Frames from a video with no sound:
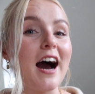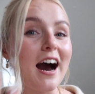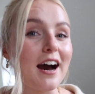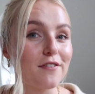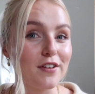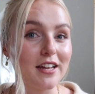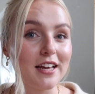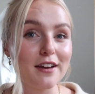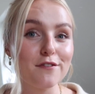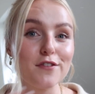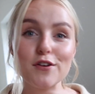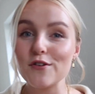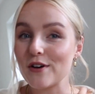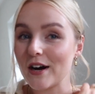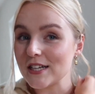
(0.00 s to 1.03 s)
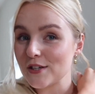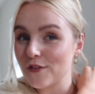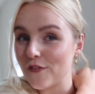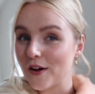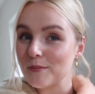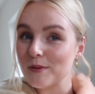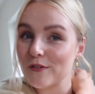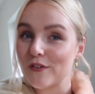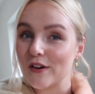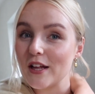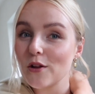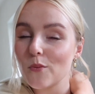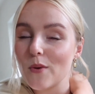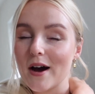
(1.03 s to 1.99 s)
I feel like if you guys have followed me for a
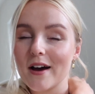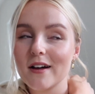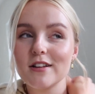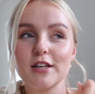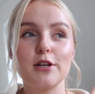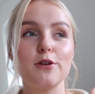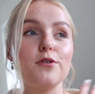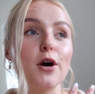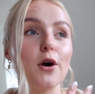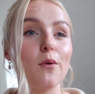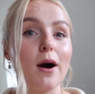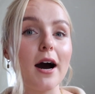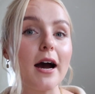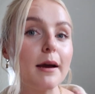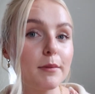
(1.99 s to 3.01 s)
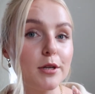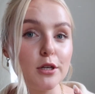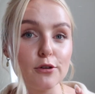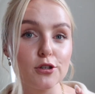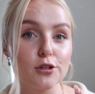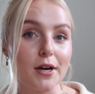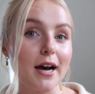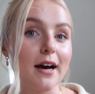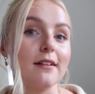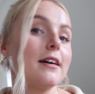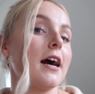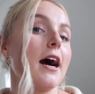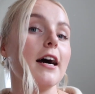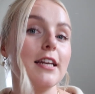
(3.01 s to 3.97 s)
little while, like you know I am a neutral gal.
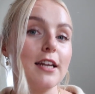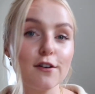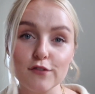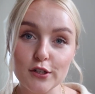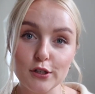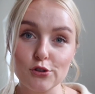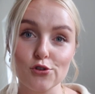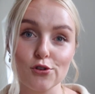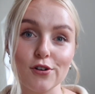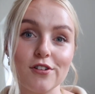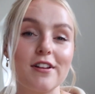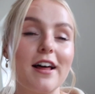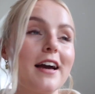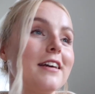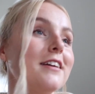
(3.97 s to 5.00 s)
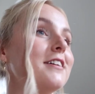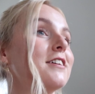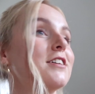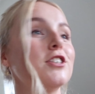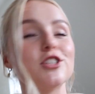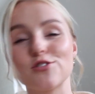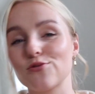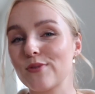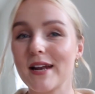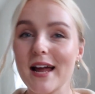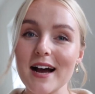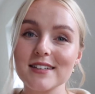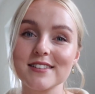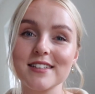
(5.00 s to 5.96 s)
Like I love neutral, like just
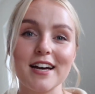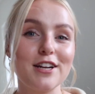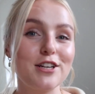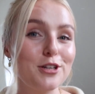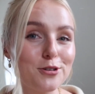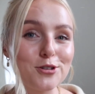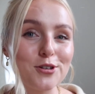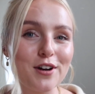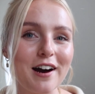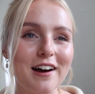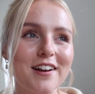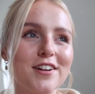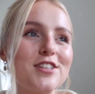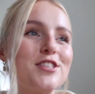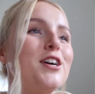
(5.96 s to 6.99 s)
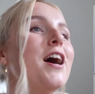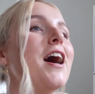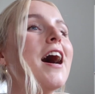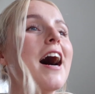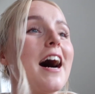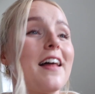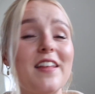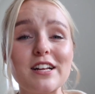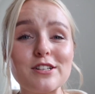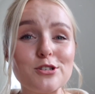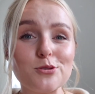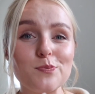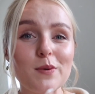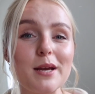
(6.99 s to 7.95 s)
relaxed kind of neutral colors, and that's
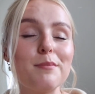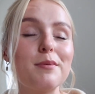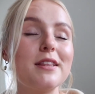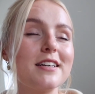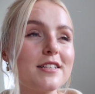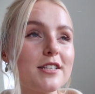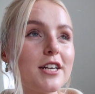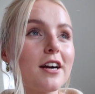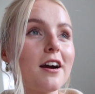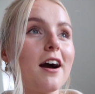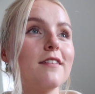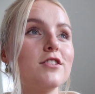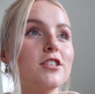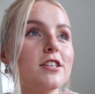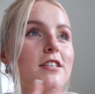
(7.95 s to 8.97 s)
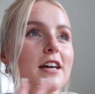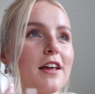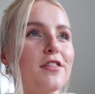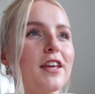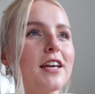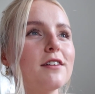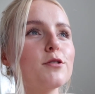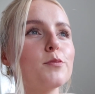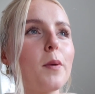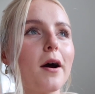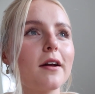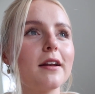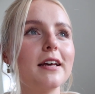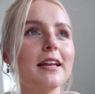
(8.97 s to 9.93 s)
just me. But this year I think it's
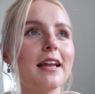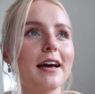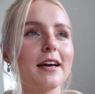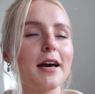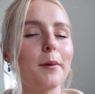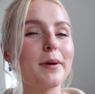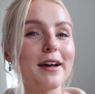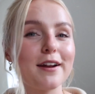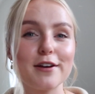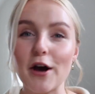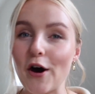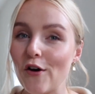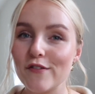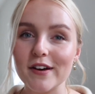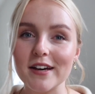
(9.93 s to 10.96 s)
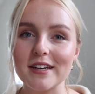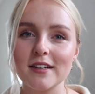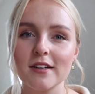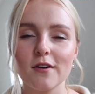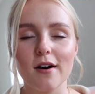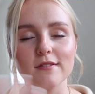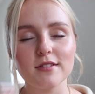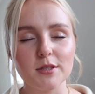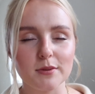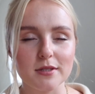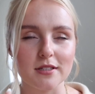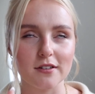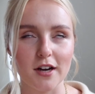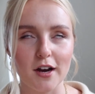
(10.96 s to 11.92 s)
partly like coming out of COVID. Obviously we're
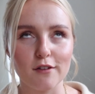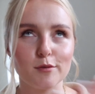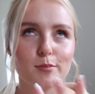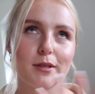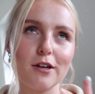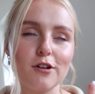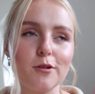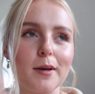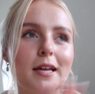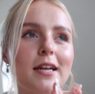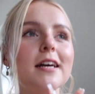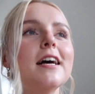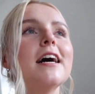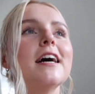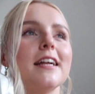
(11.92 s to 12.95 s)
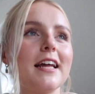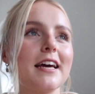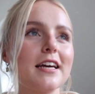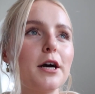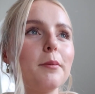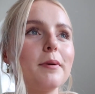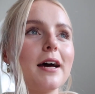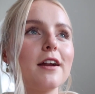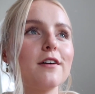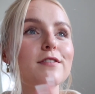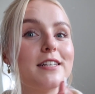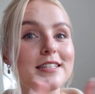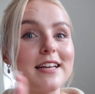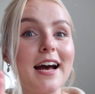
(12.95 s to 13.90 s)
still in COVID, but you know what I mean, like coming out
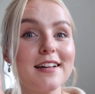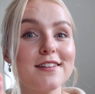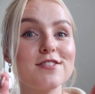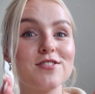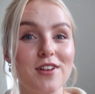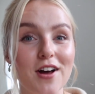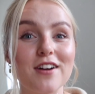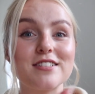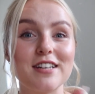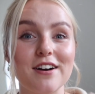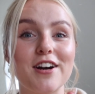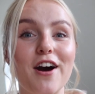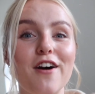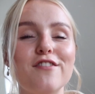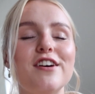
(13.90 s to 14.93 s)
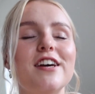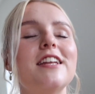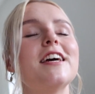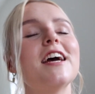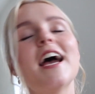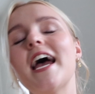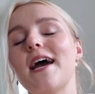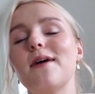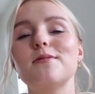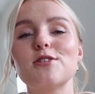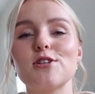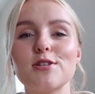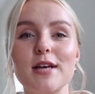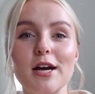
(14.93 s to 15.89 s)
of intense lockdown COVID, it
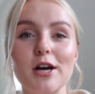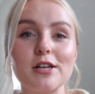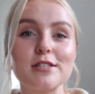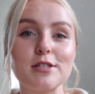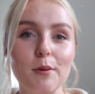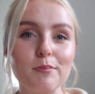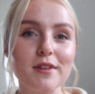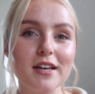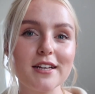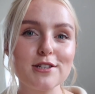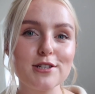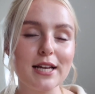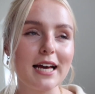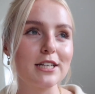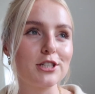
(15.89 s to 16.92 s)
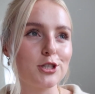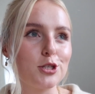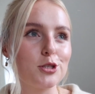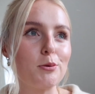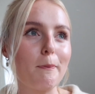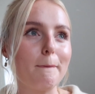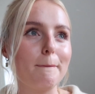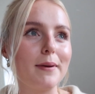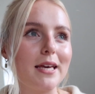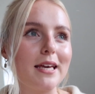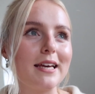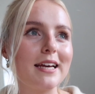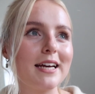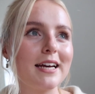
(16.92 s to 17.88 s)
was just like something to like just
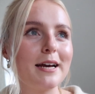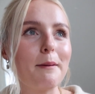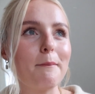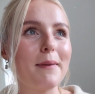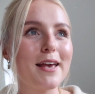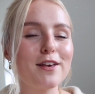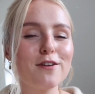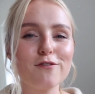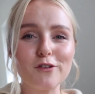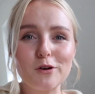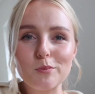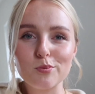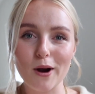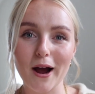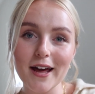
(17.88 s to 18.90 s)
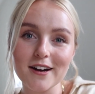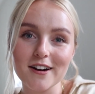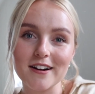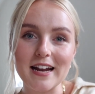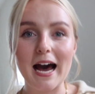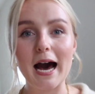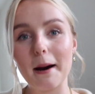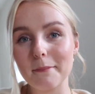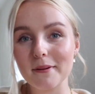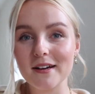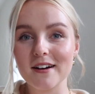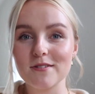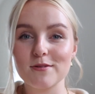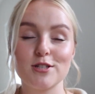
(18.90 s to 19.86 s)
make you feel brighter and
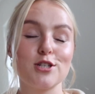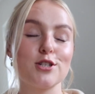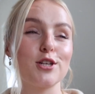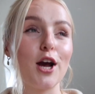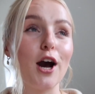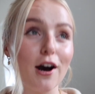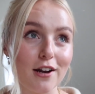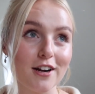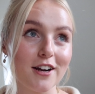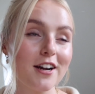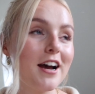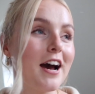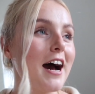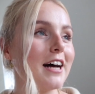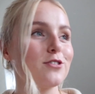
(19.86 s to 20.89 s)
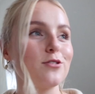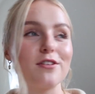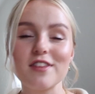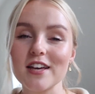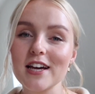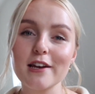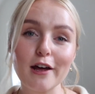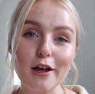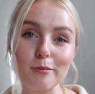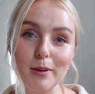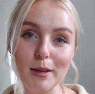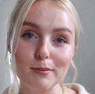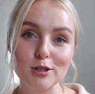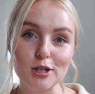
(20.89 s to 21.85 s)
happier. It was just color, and so I think a lot of
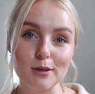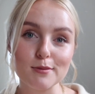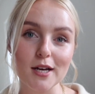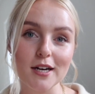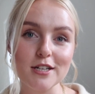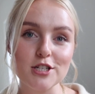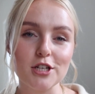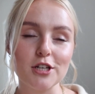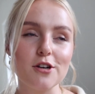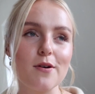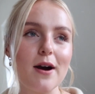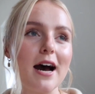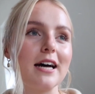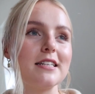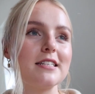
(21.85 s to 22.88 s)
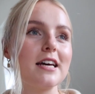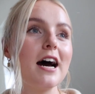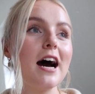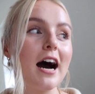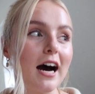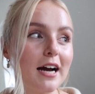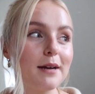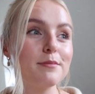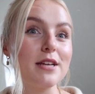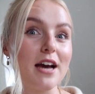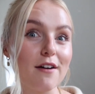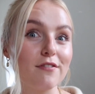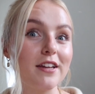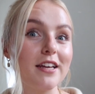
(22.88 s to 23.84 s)
people jumped on it too, and I'm
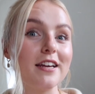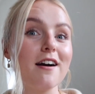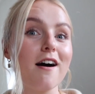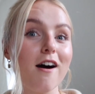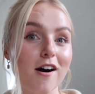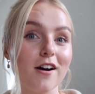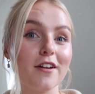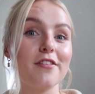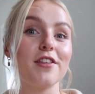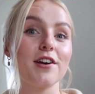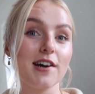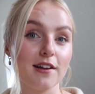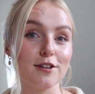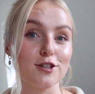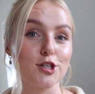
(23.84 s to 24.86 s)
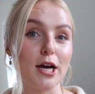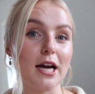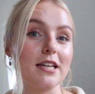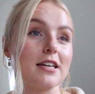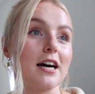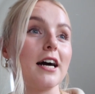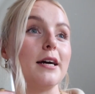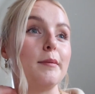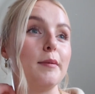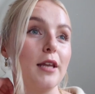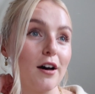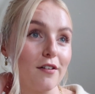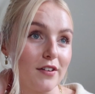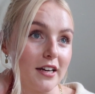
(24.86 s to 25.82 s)
definitely on the color trend. I am
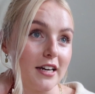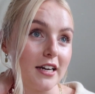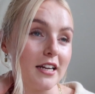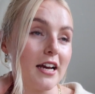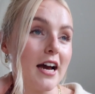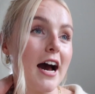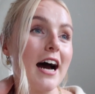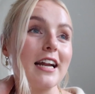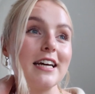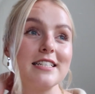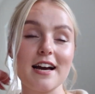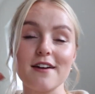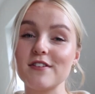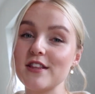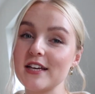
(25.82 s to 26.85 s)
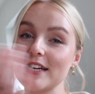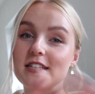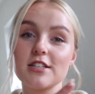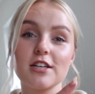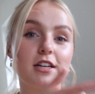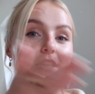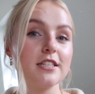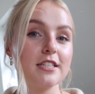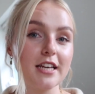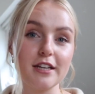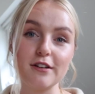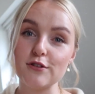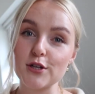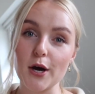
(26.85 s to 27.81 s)
loving it, and I definitely think it's going to
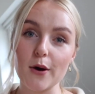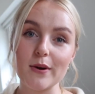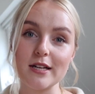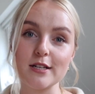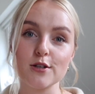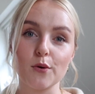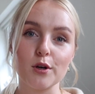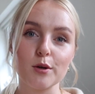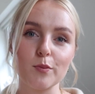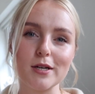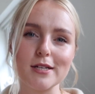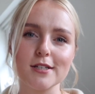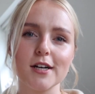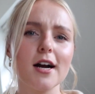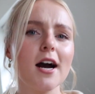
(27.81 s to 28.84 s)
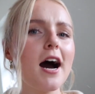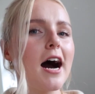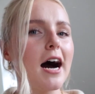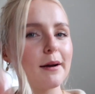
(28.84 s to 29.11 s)
continue to go into autumn winter.